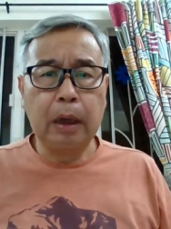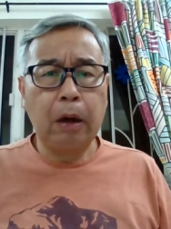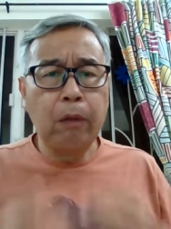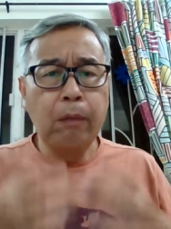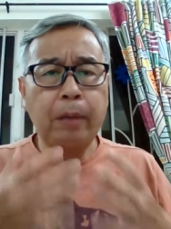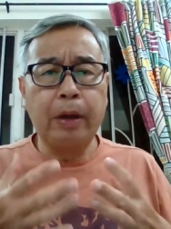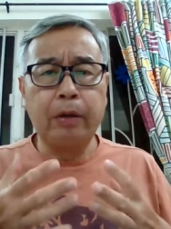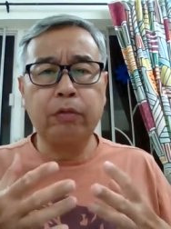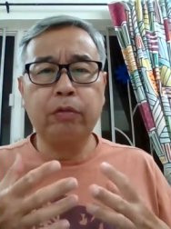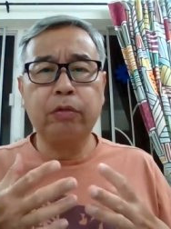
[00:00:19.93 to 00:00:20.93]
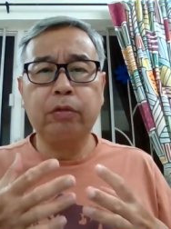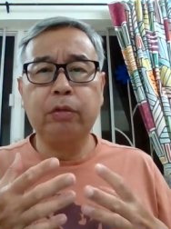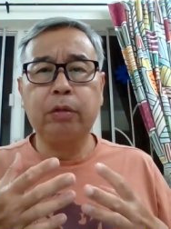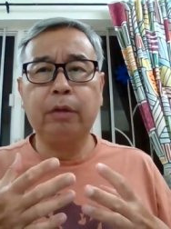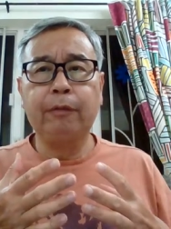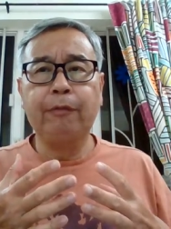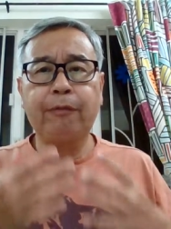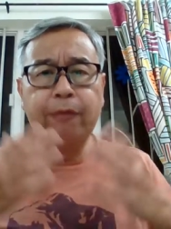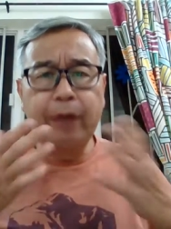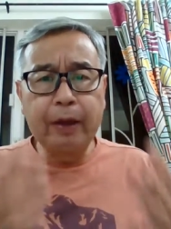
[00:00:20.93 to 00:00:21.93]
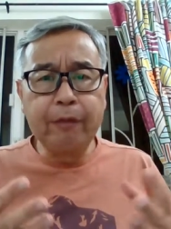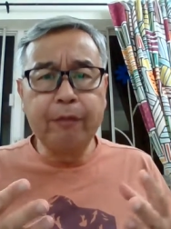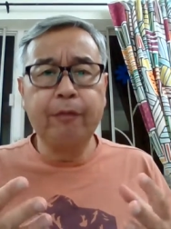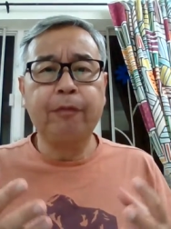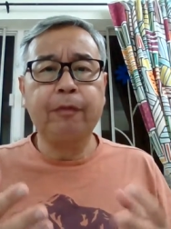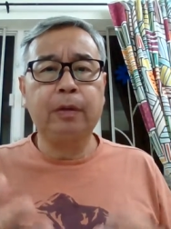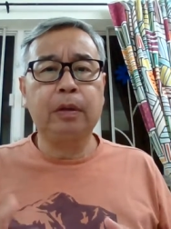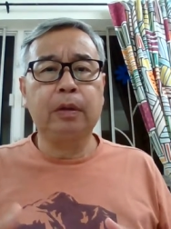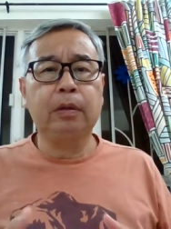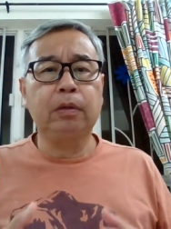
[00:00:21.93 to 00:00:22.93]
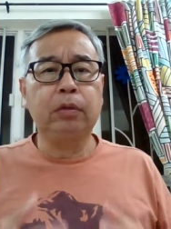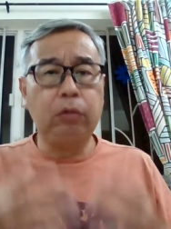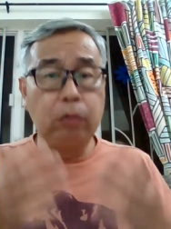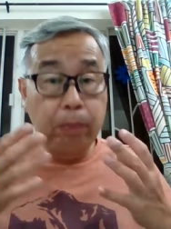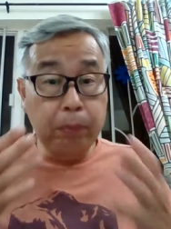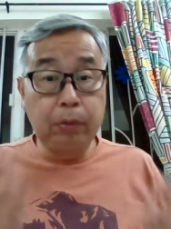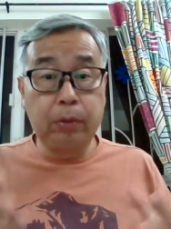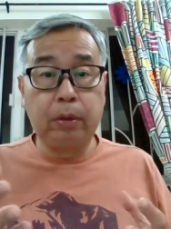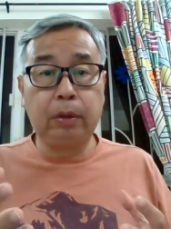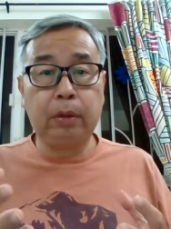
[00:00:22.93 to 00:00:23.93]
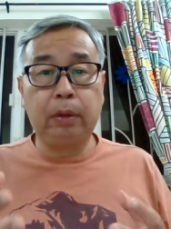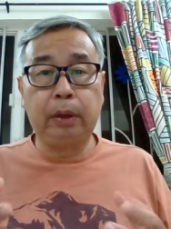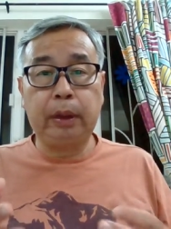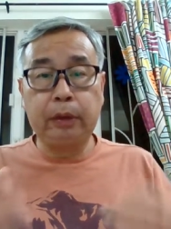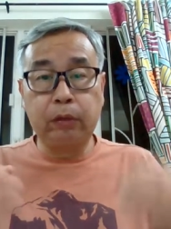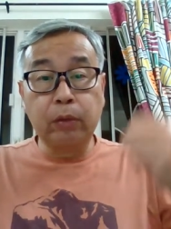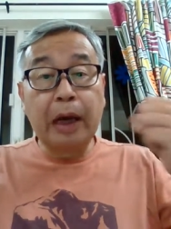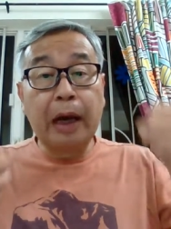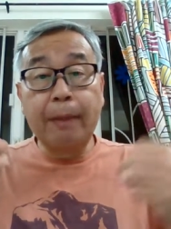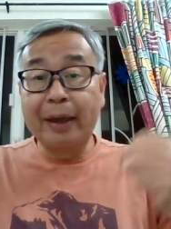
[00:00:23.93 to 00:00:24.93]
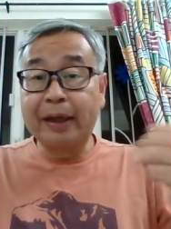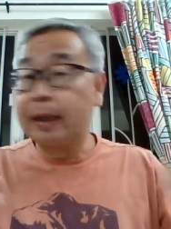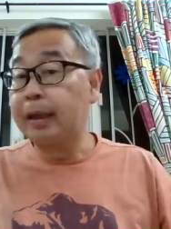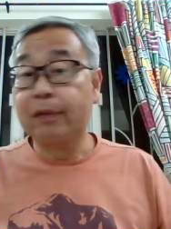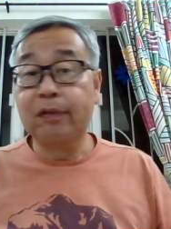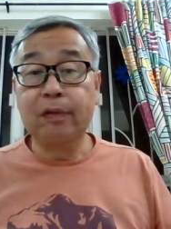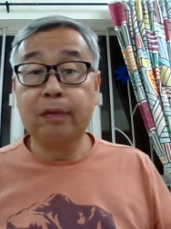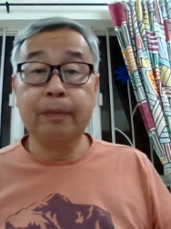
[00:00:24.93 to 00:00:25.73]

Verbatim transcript: how much faith you put into car mechanics?